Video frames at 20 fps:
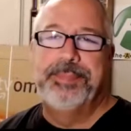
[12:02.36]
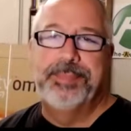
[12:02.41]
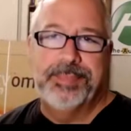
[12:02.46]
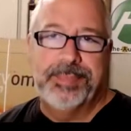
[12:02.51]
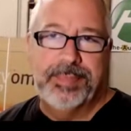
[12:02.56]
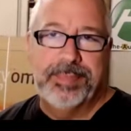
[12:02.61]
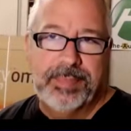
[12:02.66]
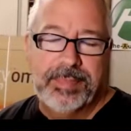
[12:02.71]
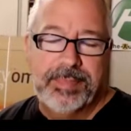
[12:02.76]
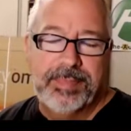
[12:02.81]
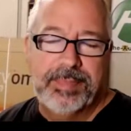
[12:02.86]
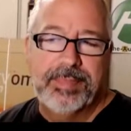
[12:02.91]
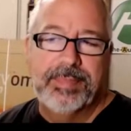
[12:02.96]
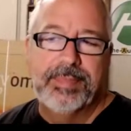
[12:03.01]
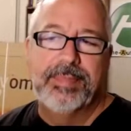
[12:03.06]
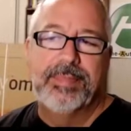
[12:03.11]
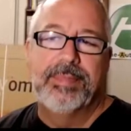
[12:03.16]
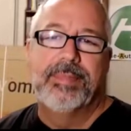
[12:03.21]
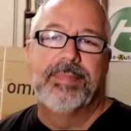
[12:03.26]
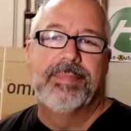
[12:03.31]

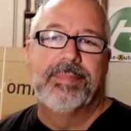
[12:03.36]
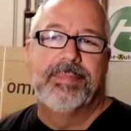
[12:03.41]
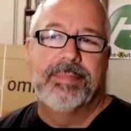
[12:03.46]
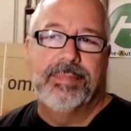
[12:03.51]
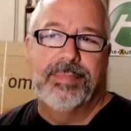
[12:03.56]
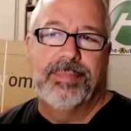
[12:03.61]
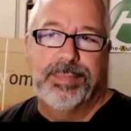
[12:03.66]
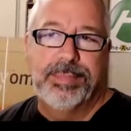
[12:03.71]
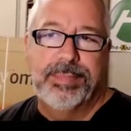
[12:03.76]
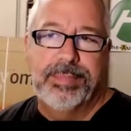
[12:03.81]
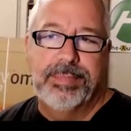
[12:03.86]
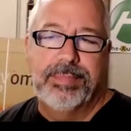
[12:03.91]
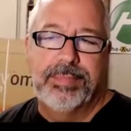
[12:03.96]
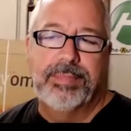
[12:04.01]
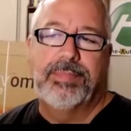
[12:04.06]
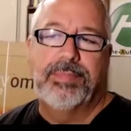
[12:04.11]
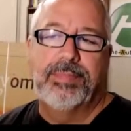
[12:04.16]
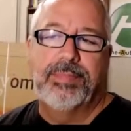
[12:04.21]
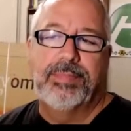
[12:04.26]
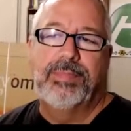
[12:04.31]

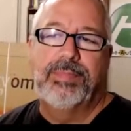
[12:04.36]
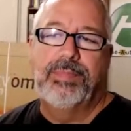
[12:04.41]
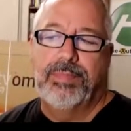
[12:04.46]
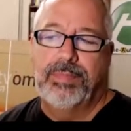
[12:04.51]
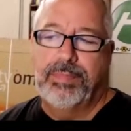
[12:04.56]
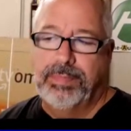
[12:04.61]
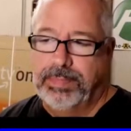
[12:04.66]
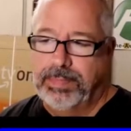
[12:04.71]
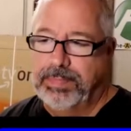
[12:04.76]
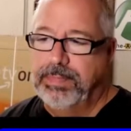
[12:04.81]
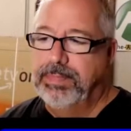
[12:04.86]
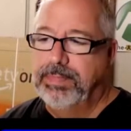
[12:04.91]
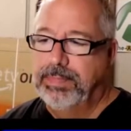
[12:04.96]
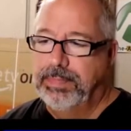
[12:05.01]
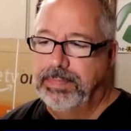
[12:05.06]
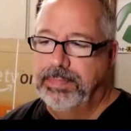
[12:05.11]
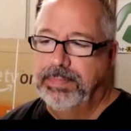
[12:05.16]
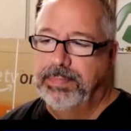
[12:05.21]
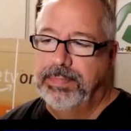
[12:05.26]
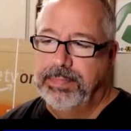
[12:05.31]

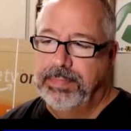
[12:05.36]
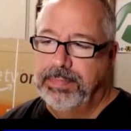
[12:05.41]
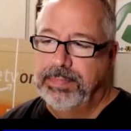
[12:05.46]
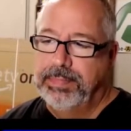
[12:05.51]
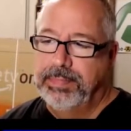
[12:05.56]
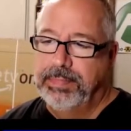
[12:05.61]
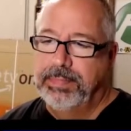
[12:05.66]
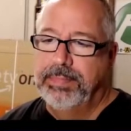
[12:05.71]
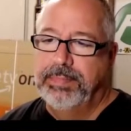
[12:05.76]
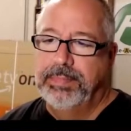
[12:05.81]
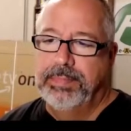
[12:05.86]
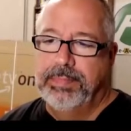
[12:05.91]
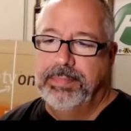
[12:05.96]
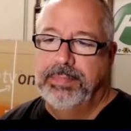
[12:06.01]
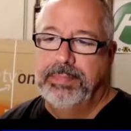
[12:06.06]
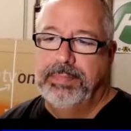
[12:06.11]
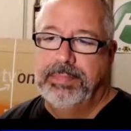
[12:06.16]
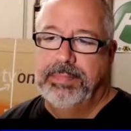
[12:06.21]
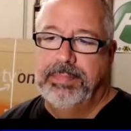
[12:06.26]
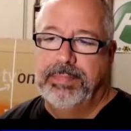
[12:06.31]

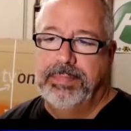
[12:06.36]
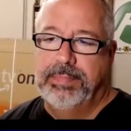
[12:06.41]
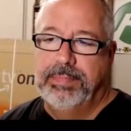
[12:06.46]
No words are spoken by the person on screen.